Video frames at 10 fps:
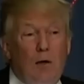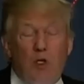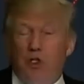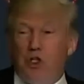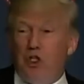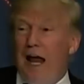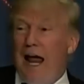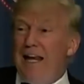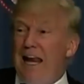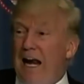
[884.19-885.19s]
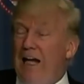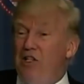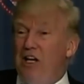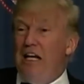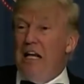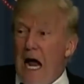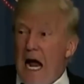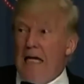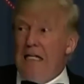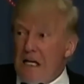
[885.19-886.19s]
Because this thing hadn't had ice in 9